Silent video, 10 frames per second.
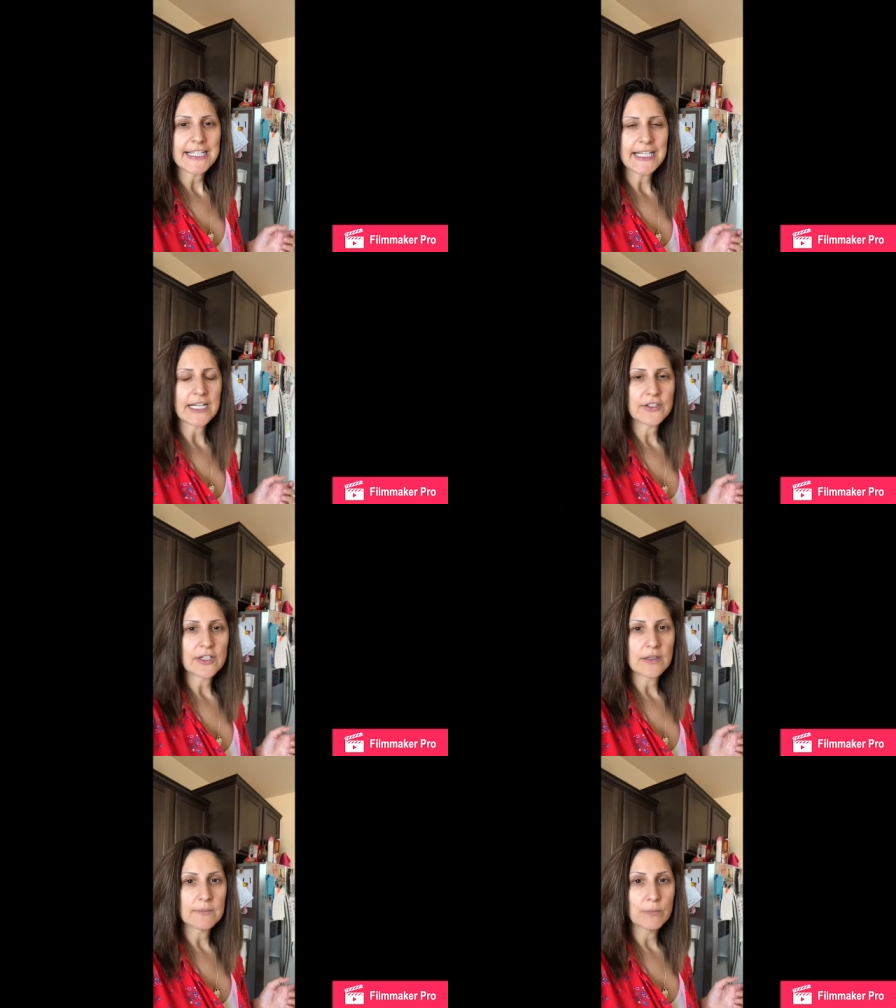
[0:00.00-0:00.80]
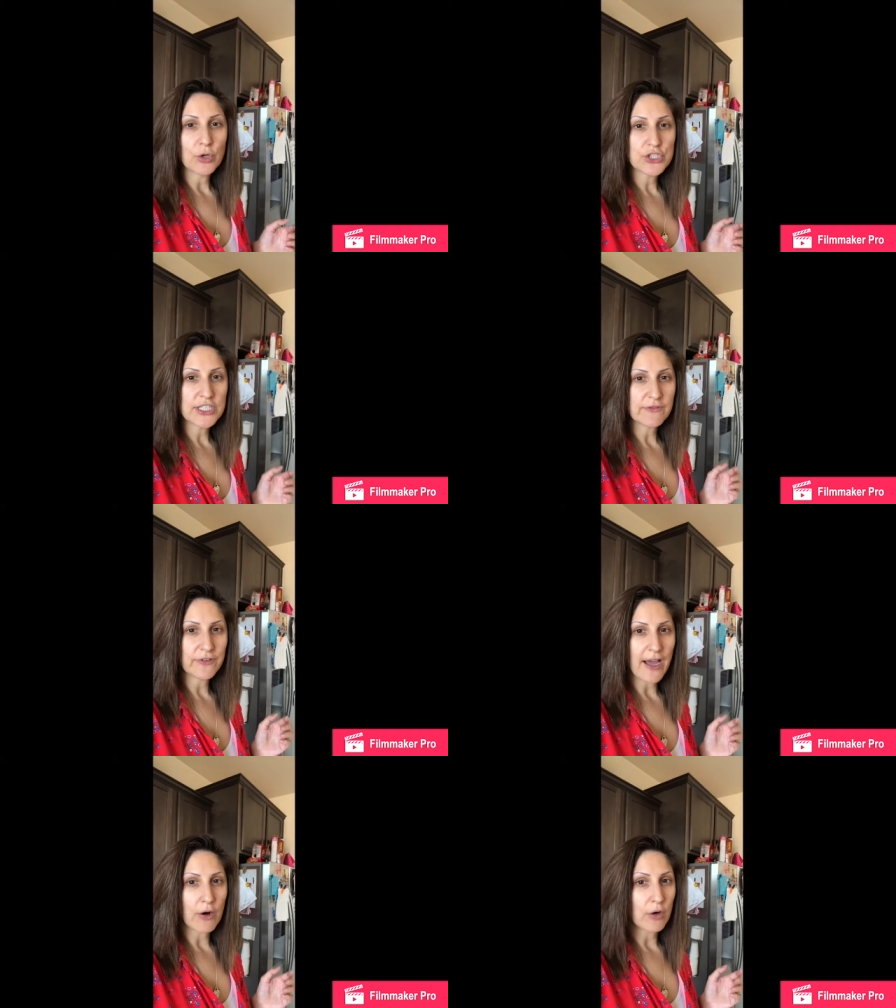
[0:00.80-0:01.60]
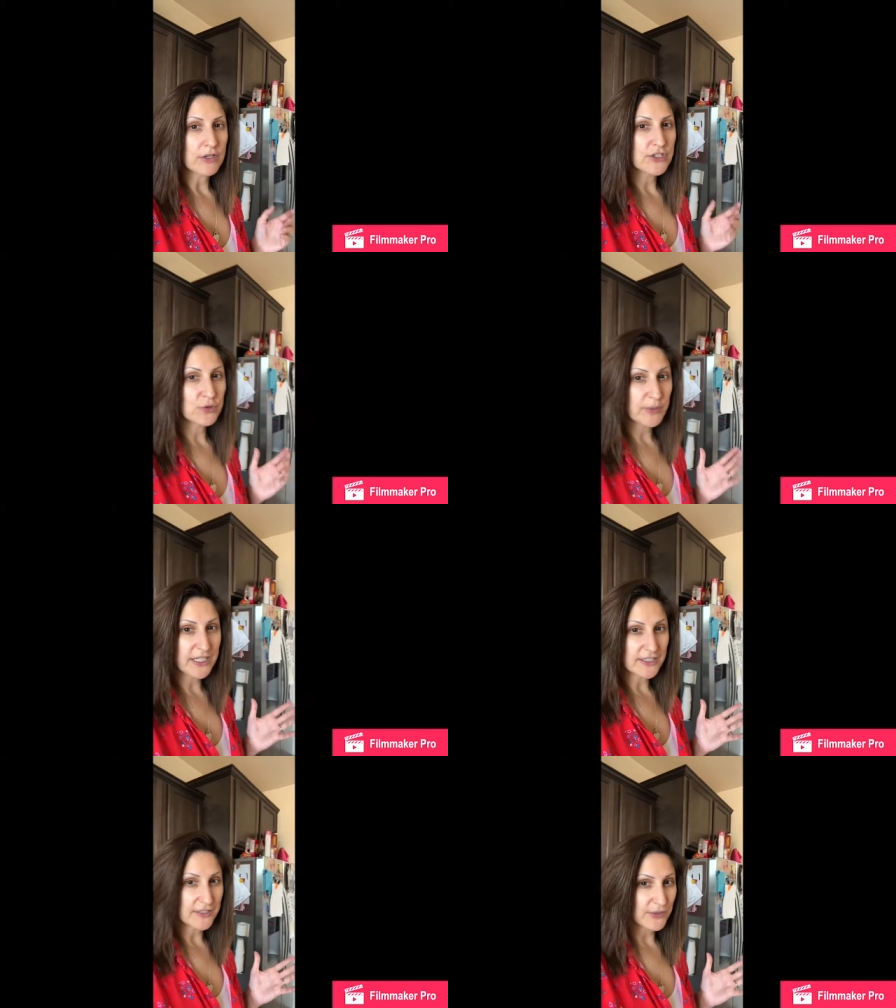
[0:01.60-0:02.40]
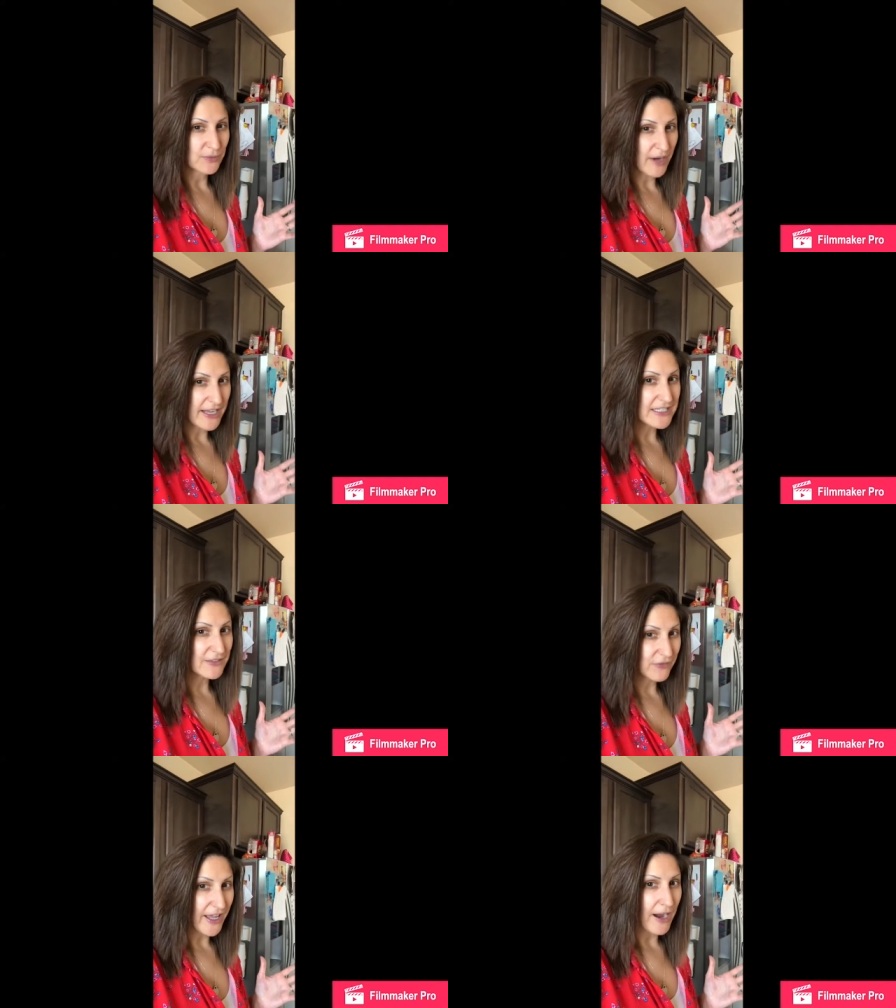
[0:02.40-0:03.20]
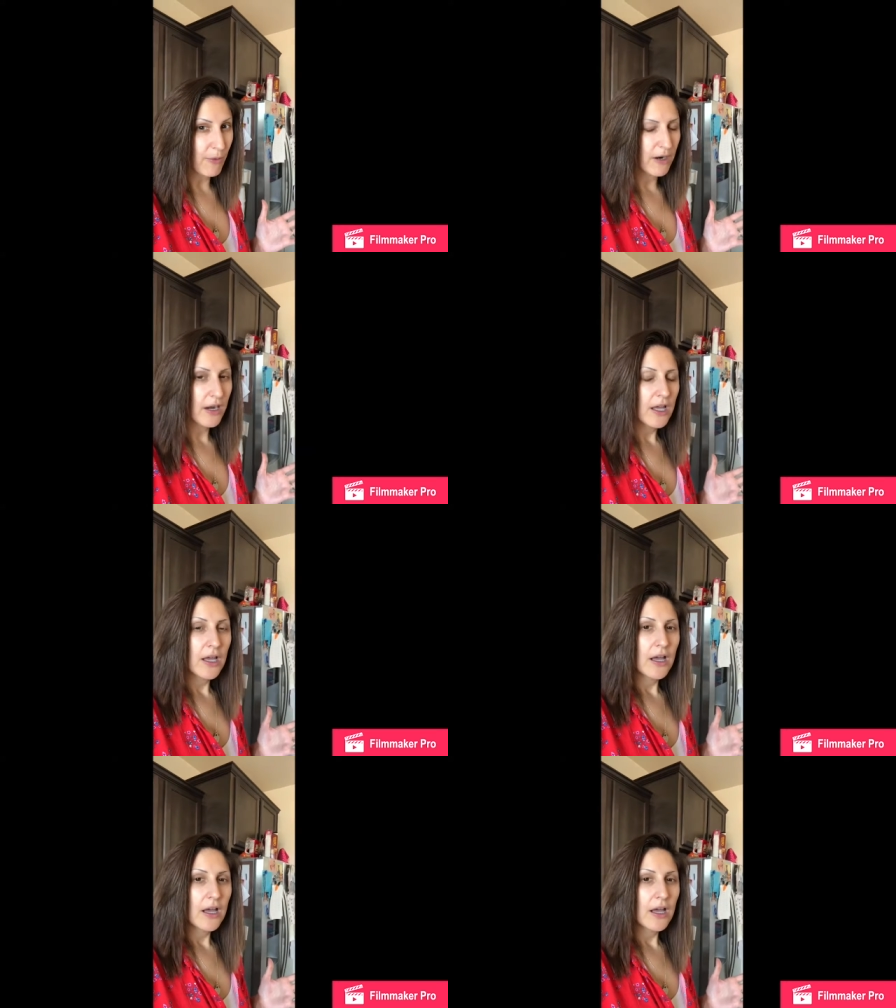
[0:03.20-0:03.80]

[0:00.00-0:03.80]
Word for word: and uh, mochi flour or sweetened rice flour,